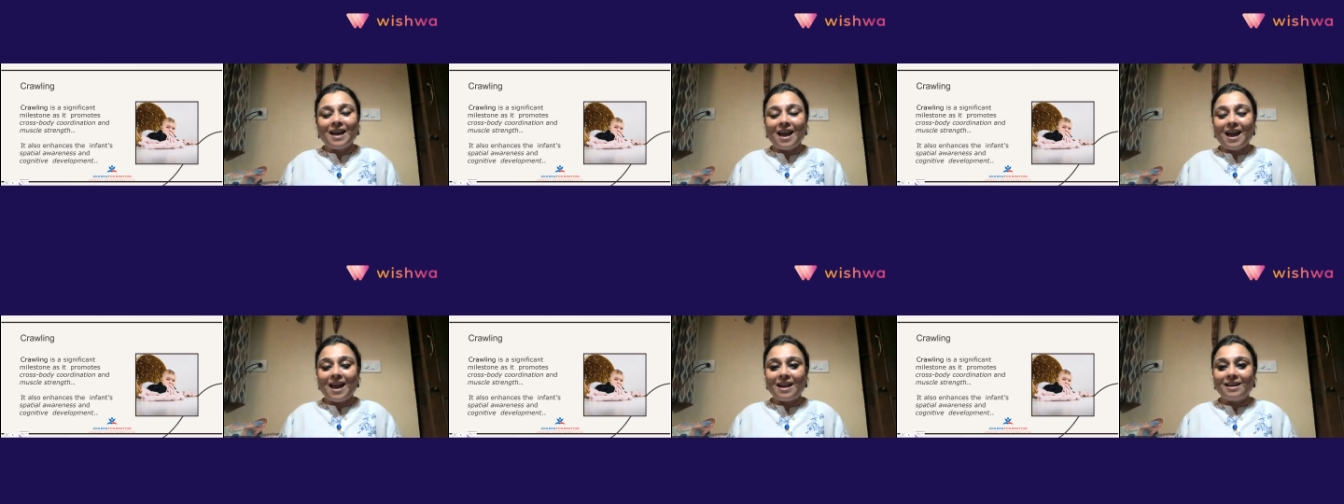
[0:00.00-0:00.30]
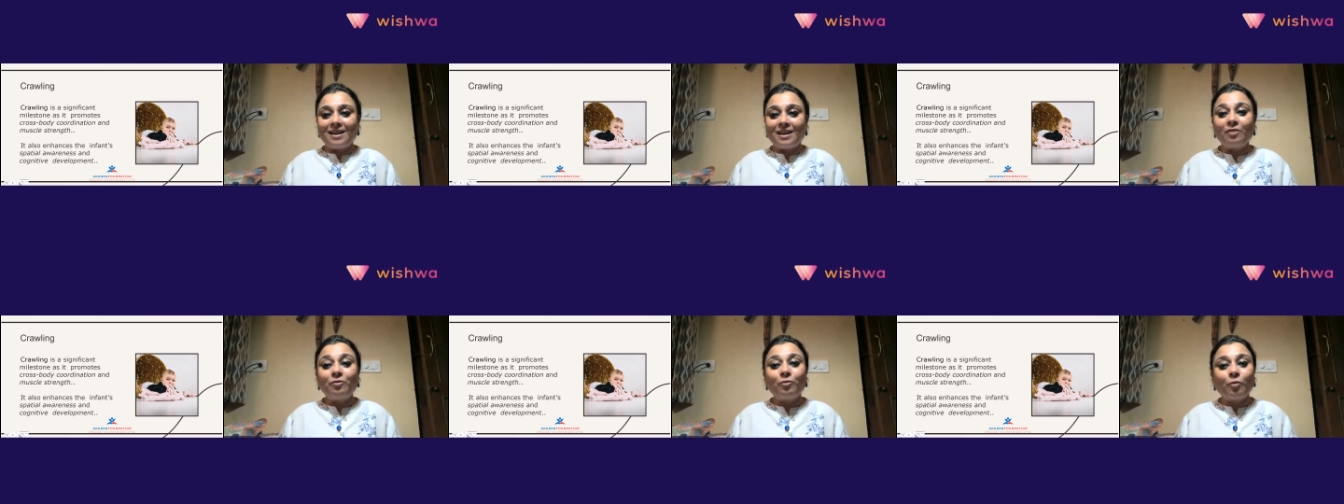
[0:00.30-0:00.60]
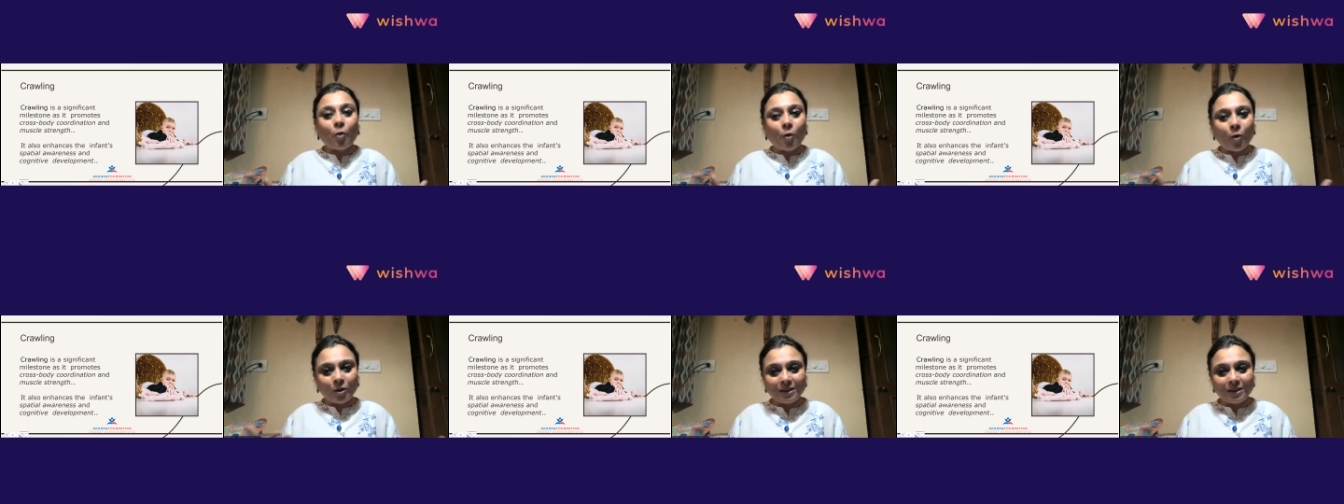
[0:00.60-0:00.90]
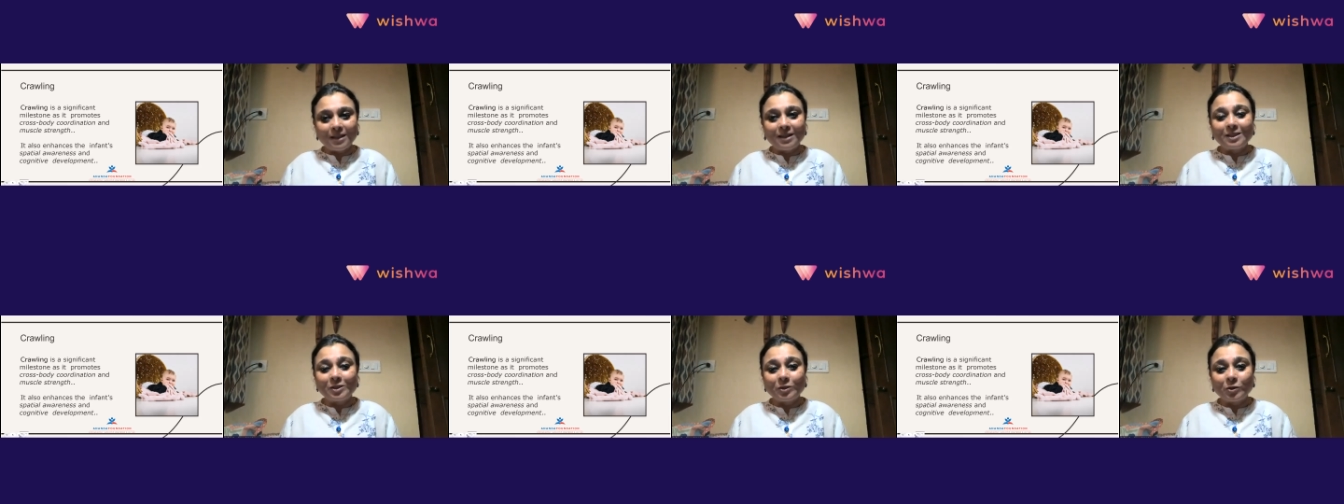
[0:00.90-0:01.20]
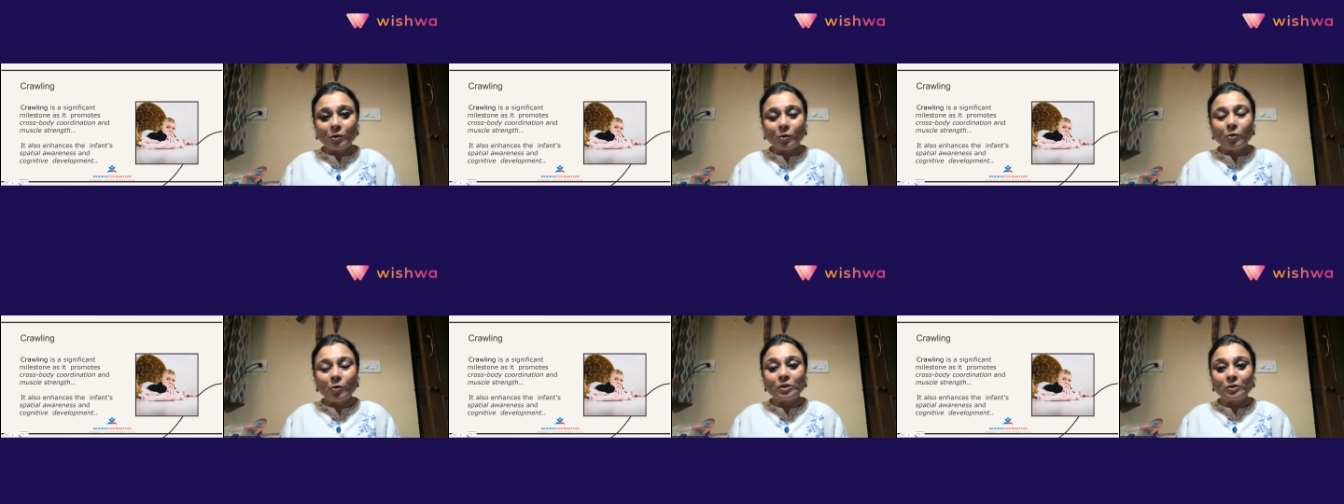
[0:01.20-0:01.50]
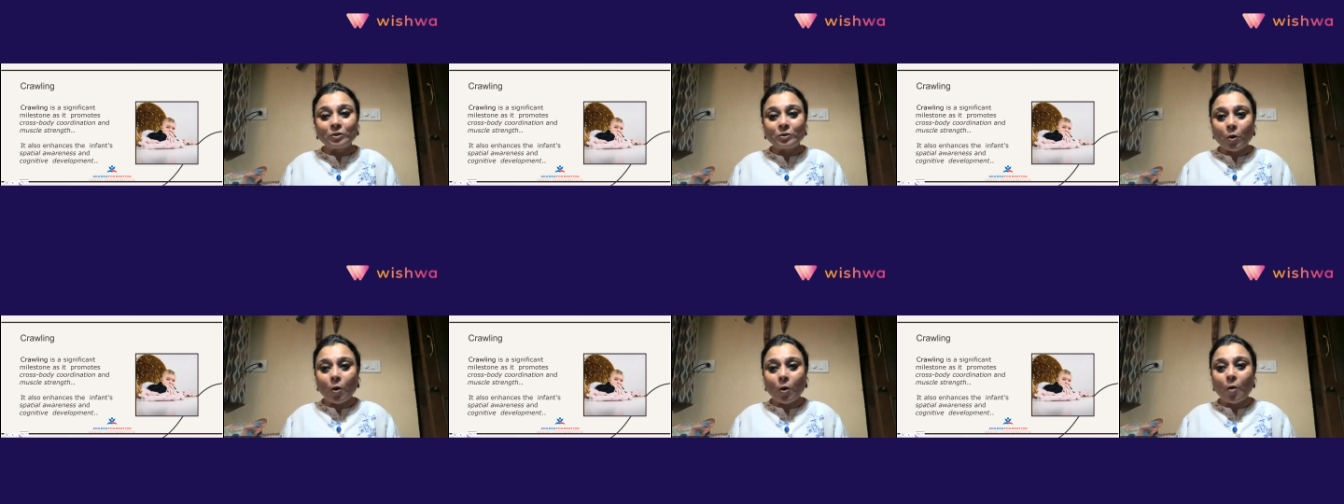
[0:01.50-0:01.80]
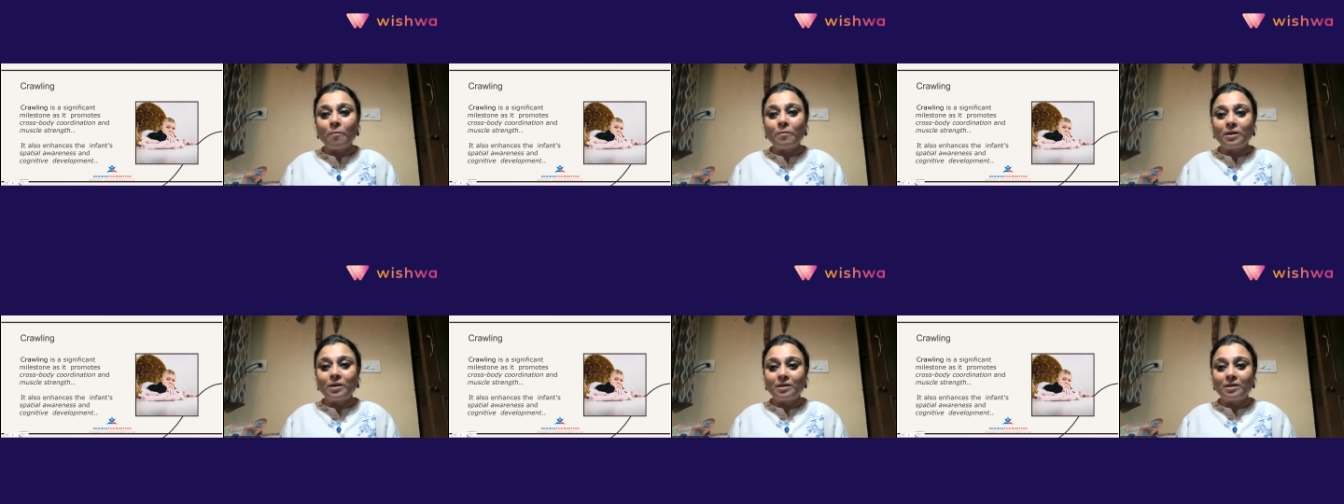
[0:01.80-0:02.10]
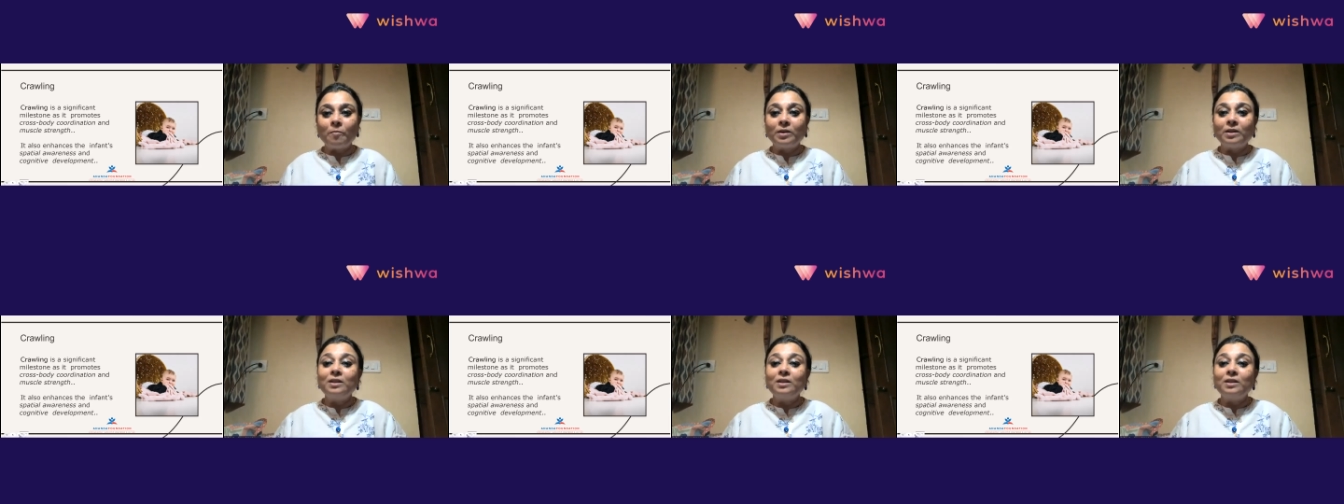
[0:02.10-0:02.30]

and if all things grows normal